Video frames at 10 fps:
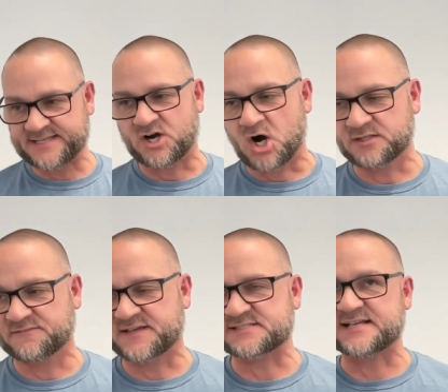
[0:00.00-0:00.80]
in all
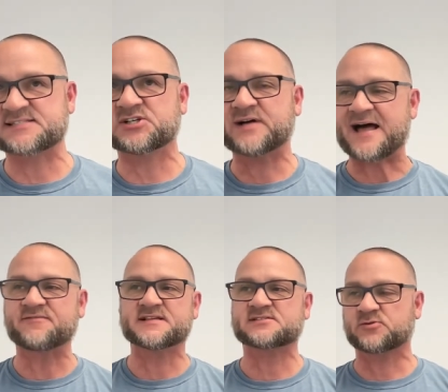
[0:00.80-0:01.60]
of this, I still
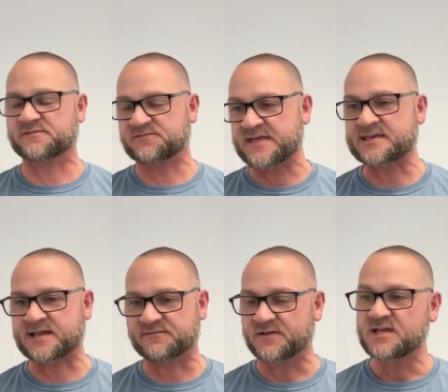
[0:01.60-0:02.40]
have this sort of
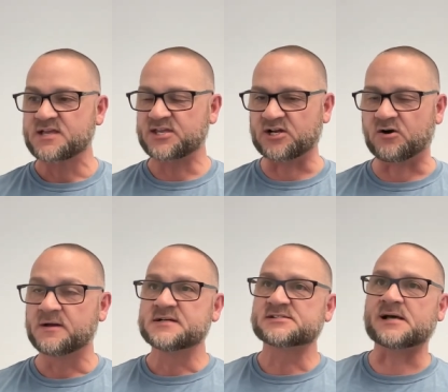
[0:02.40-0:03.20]
thinking of, you know,
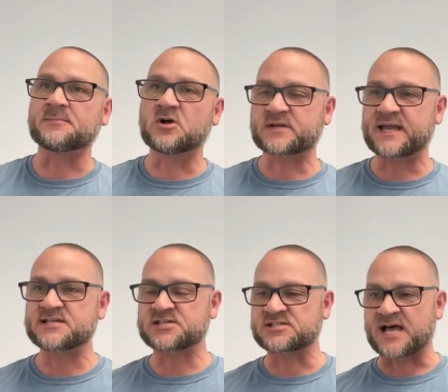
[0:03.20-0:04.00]
some
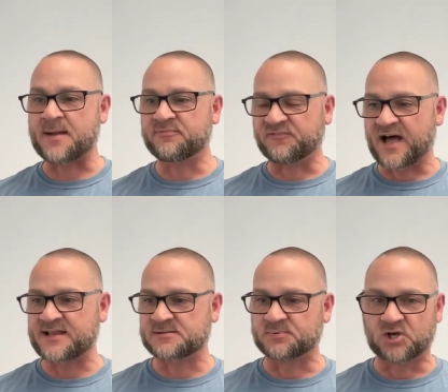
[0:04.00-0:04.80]
locations I'm
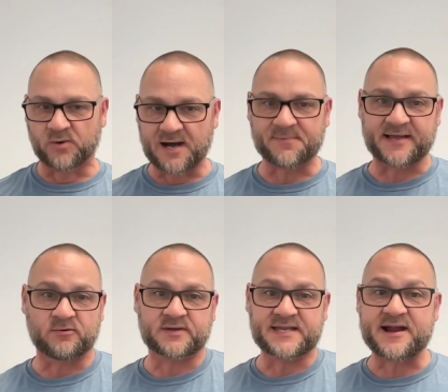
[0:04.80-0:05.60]
fine to blow up. I
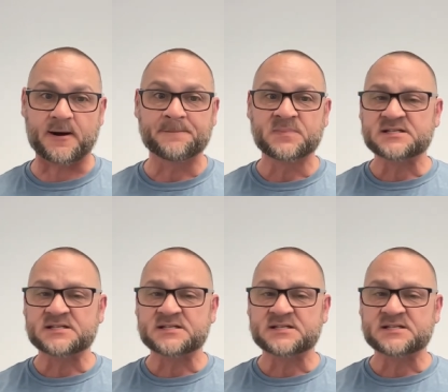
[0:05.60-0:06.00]
don't care.